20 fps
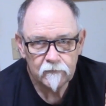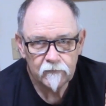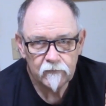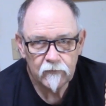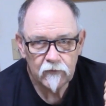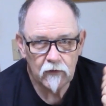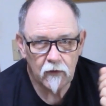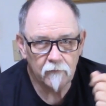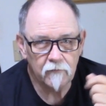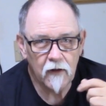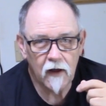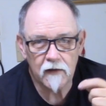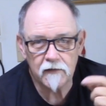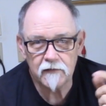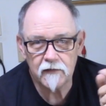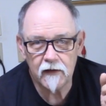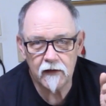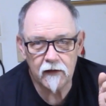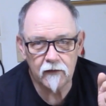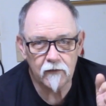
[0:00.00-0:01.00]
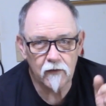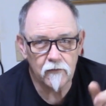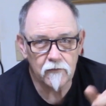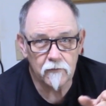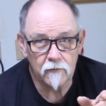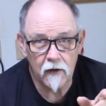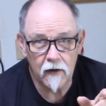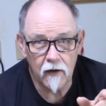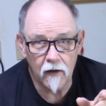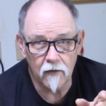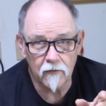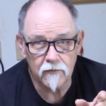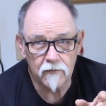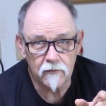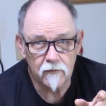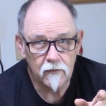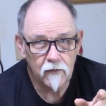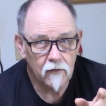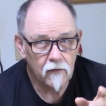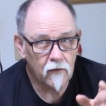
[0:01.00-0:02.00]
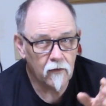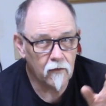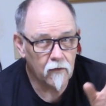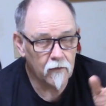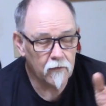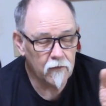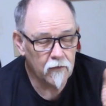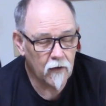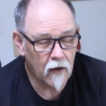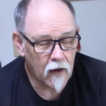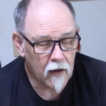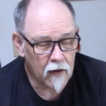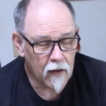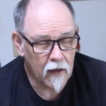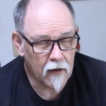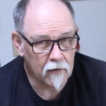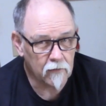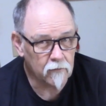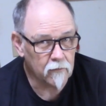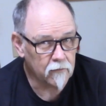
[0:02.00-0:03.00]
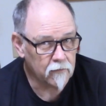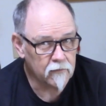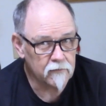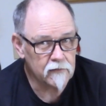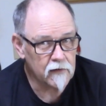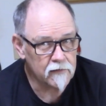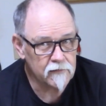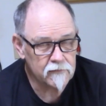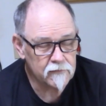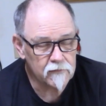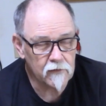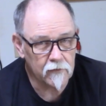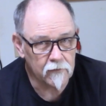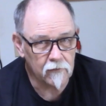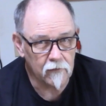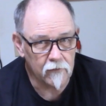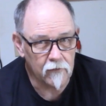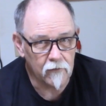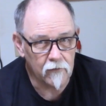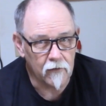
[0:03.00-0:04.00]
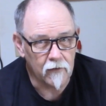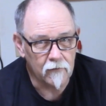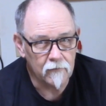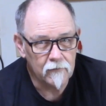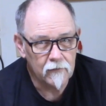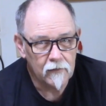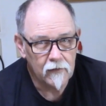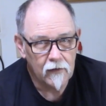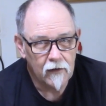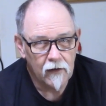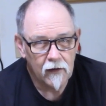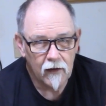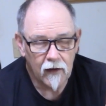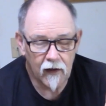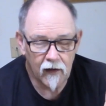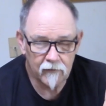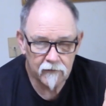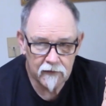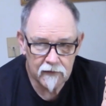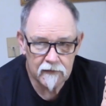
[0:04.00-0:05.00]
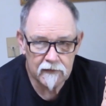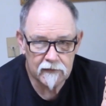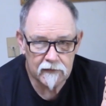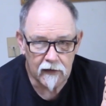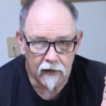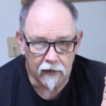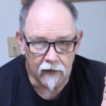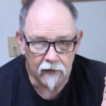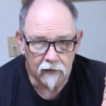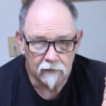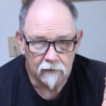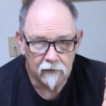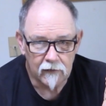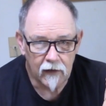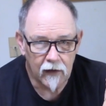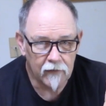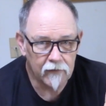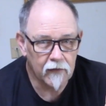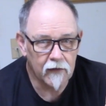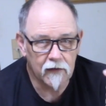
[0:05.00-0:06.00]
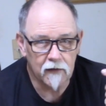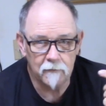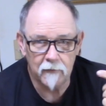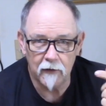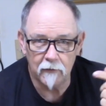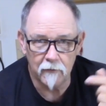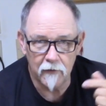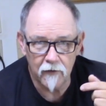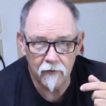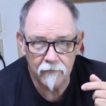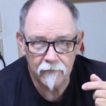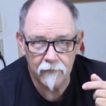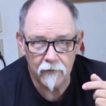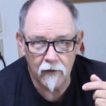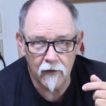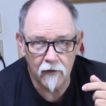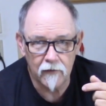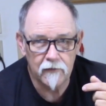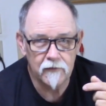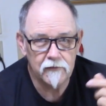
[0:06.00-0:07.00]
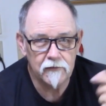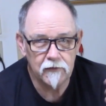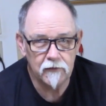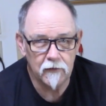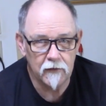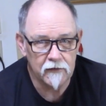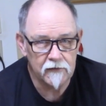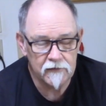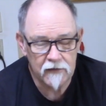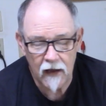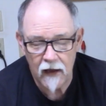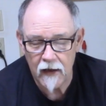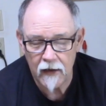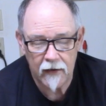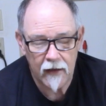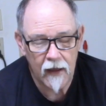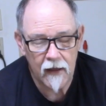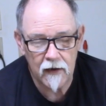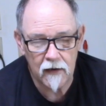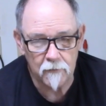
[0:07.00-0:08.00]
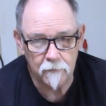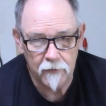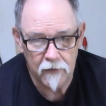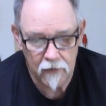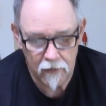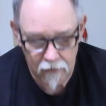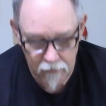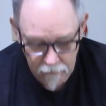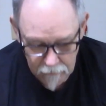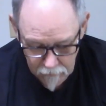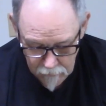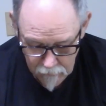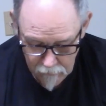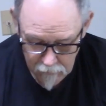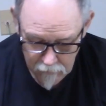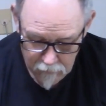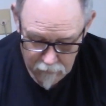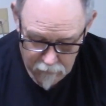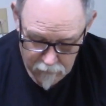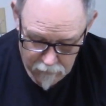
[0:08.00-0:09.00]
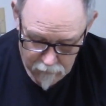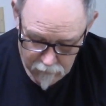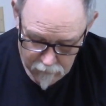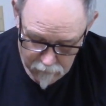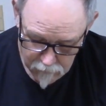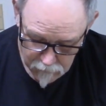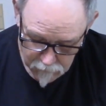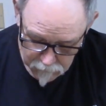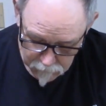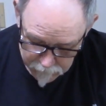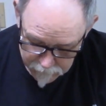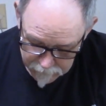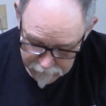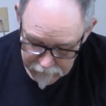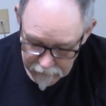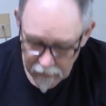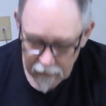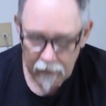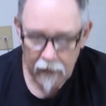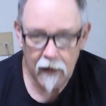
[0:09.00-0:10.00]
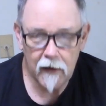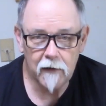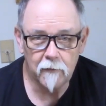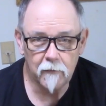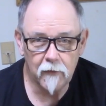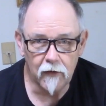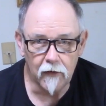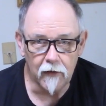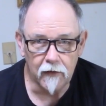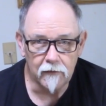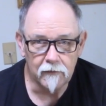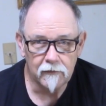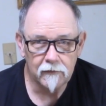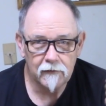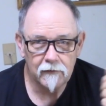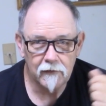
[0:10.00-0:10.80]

So I'm not saying those rounds are not adequate, because they certainly are. I'm just saying, I think it'd be real fun to shoot a gigantic pig with a gigantic bullet.